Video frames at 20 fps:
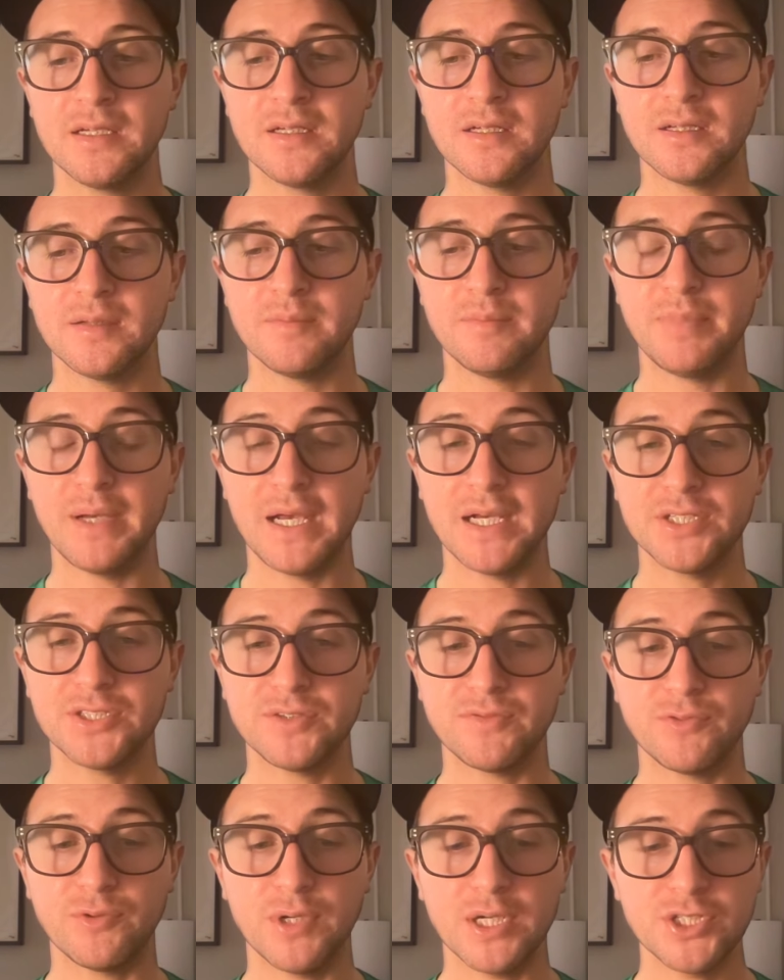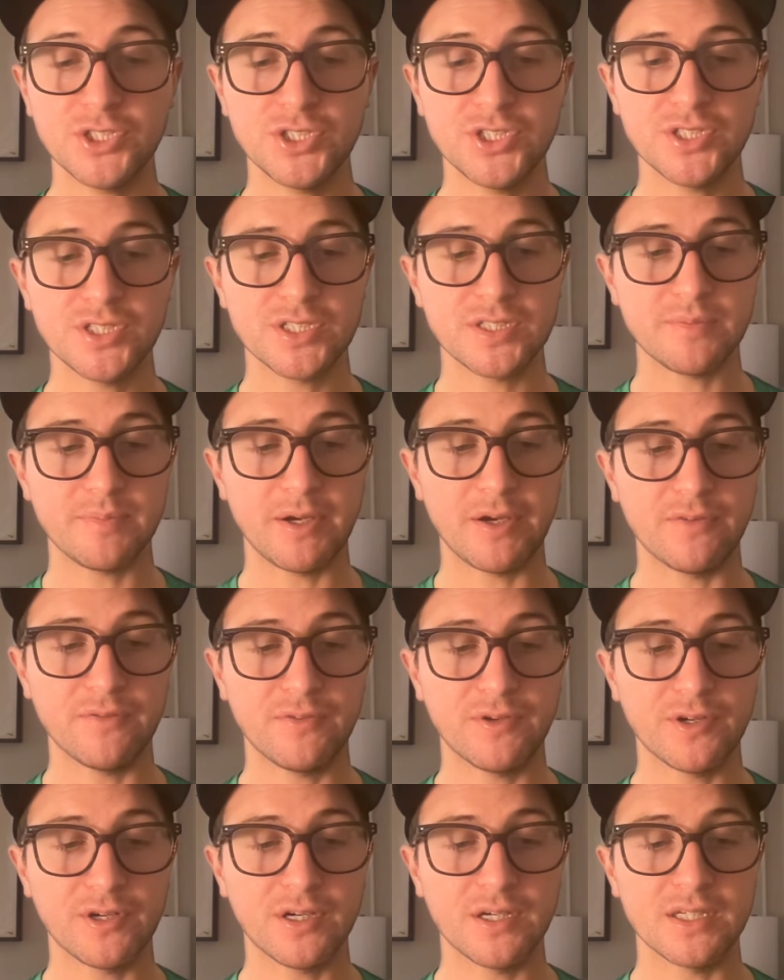batch of questions is about
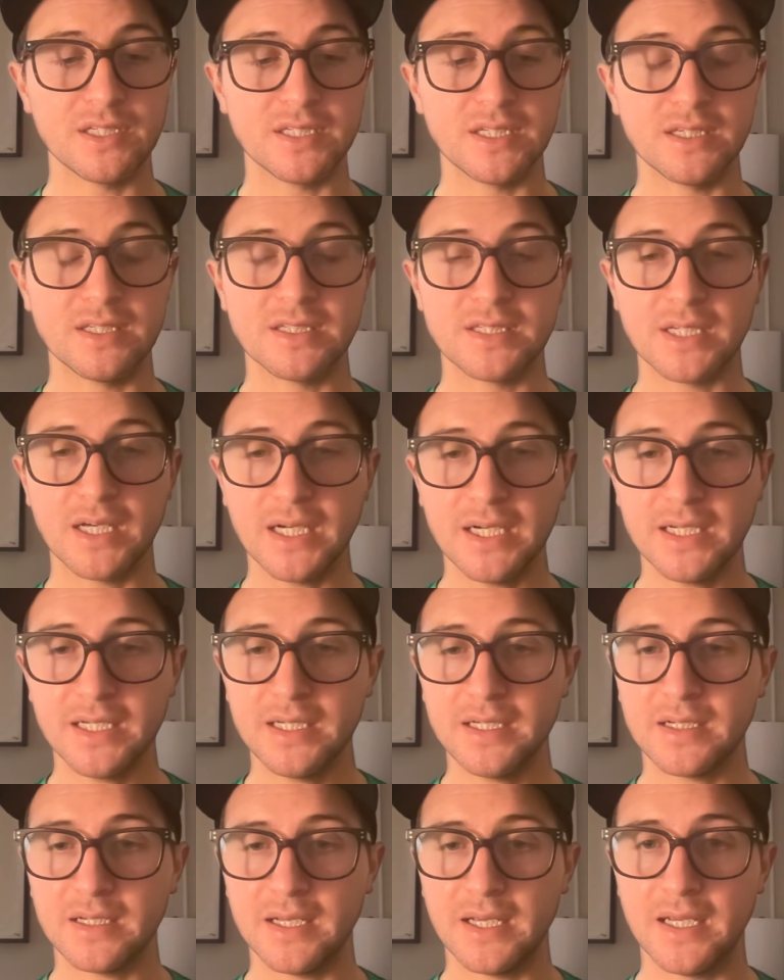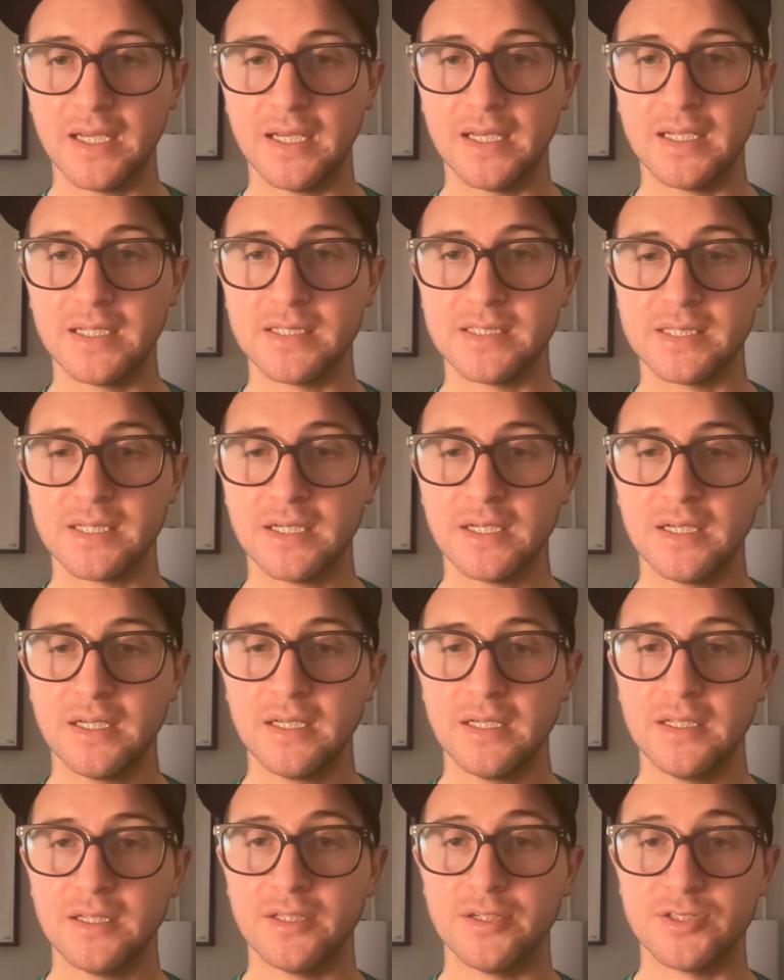Farhan Zaidi, and
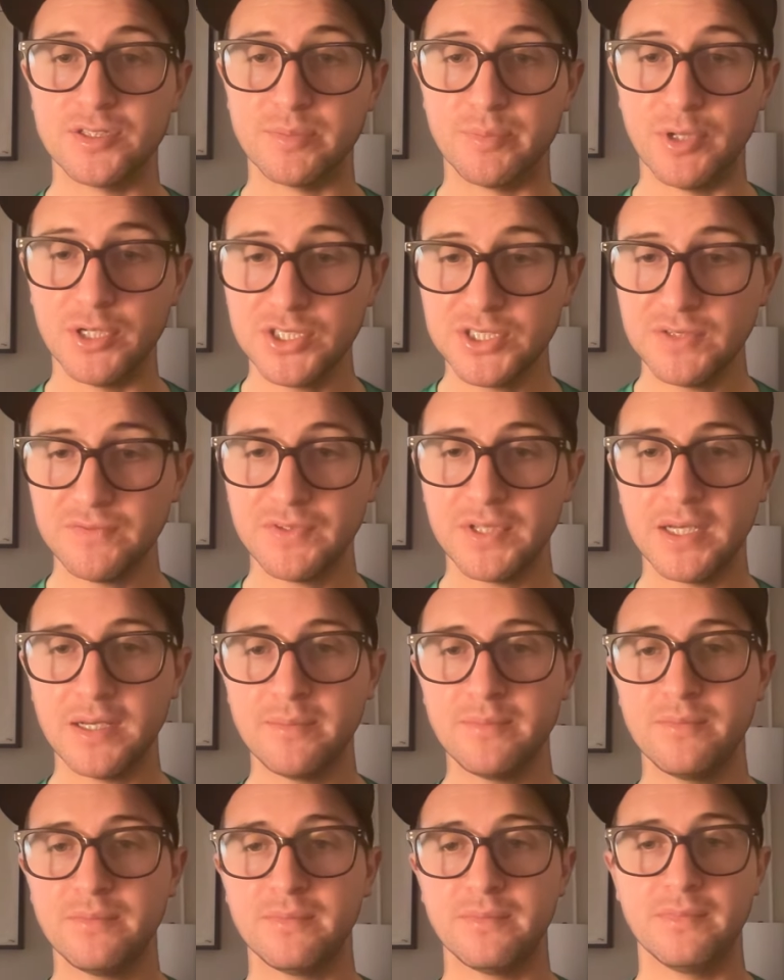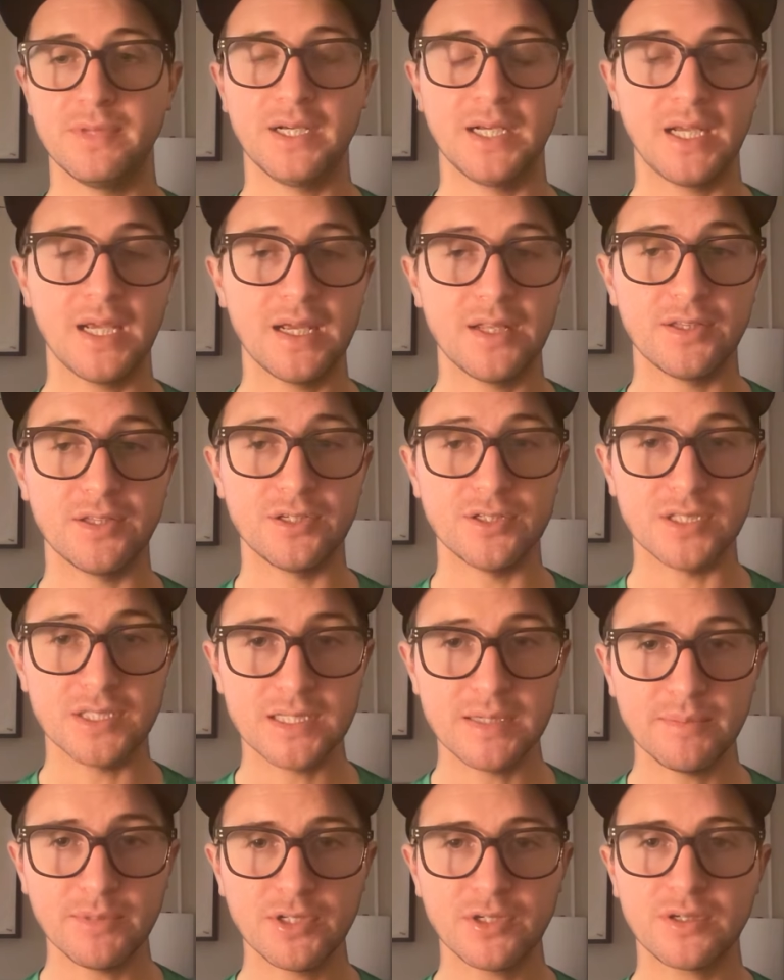there's a bunch of them. Again, they're
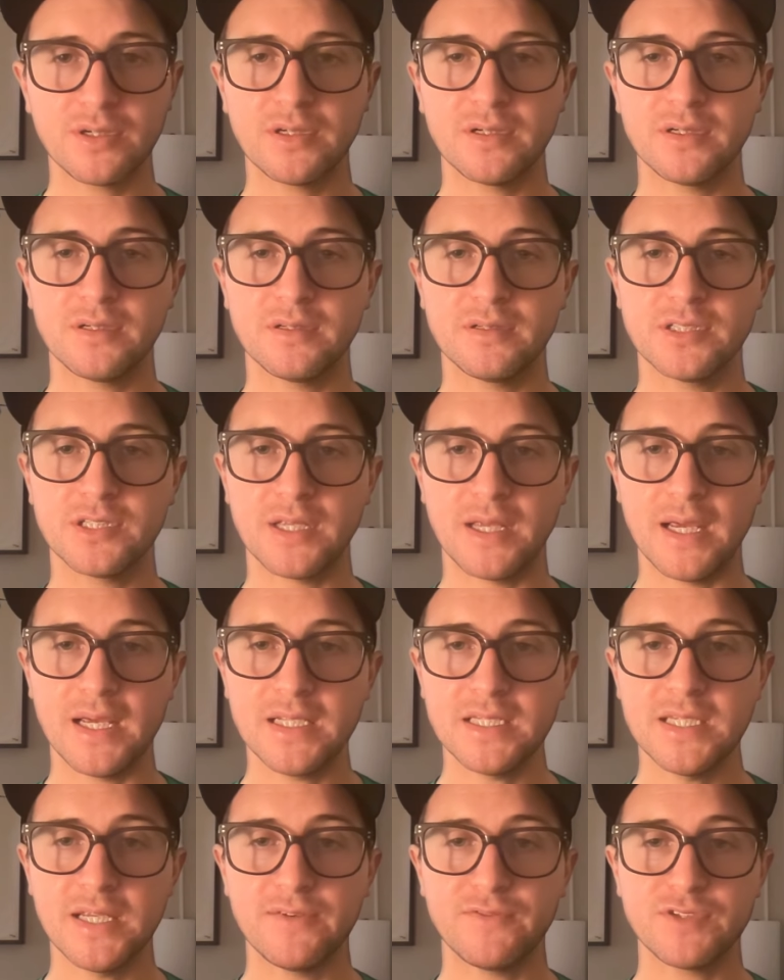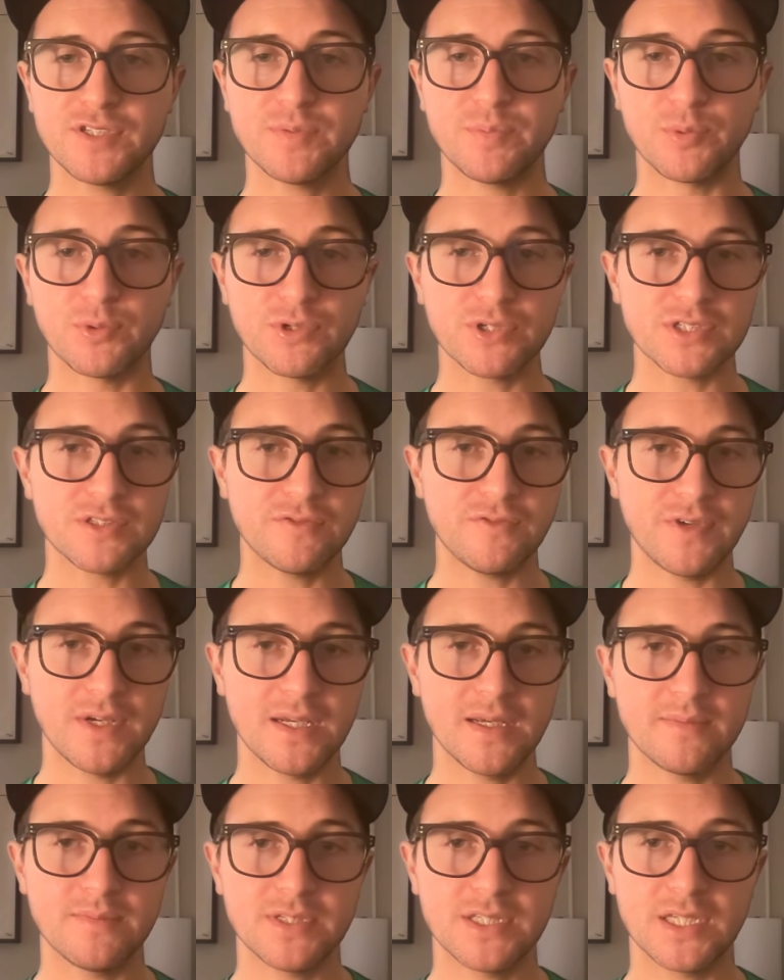similar. SF Sports
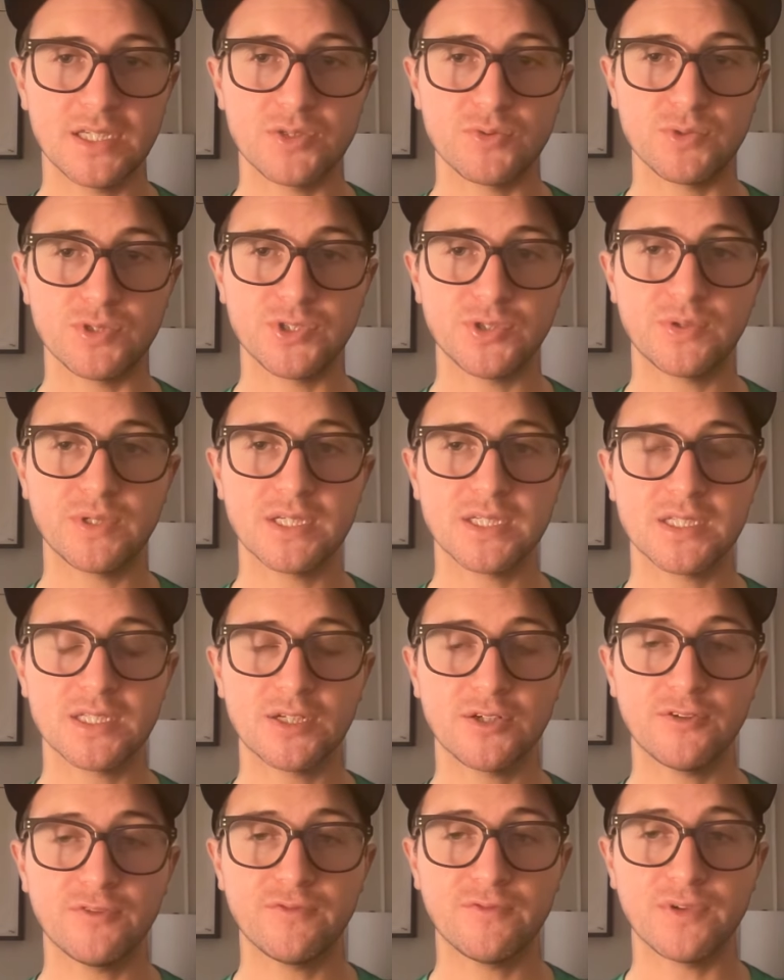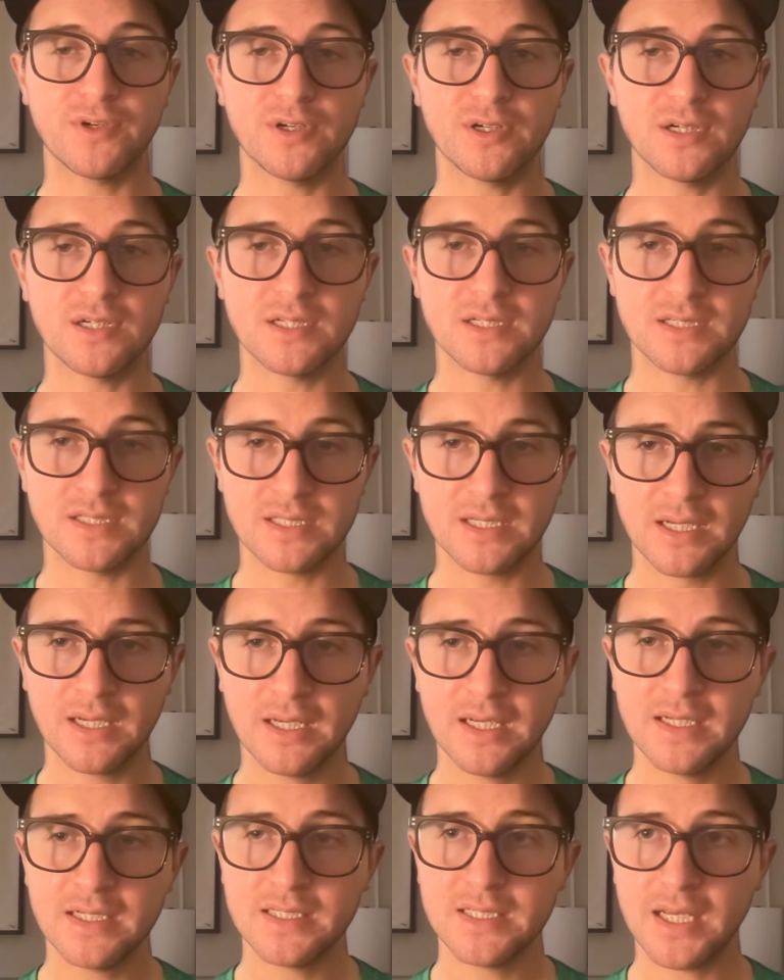Fam says, would you consider Farhan's
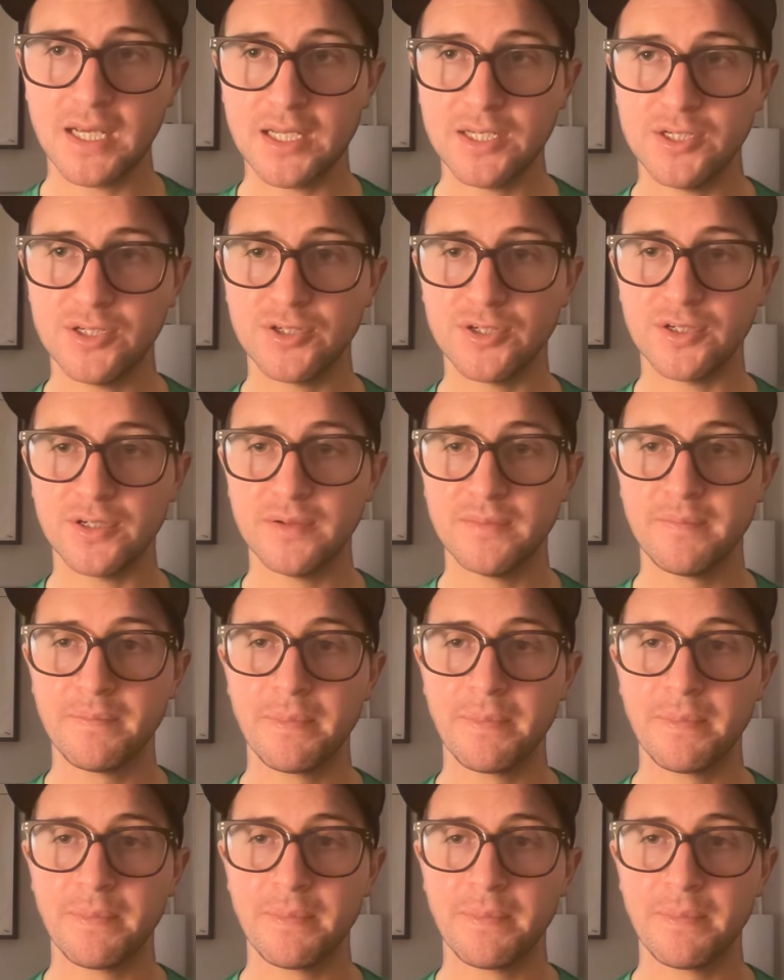tenure